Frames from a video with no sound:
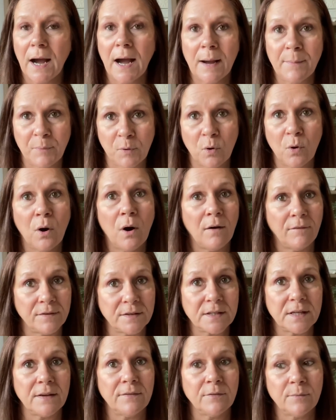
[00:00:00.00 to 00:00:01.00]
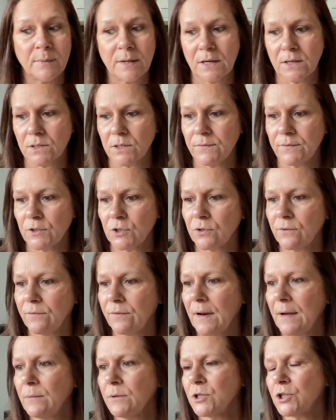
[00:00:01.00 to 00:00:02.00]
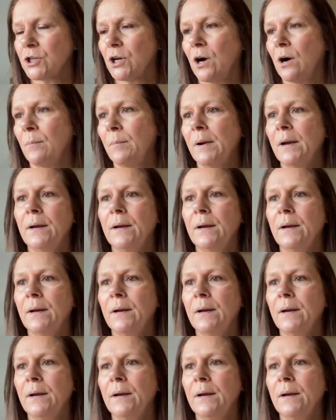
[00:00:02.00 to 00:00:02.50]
I bought obviously from the artificial flower shop,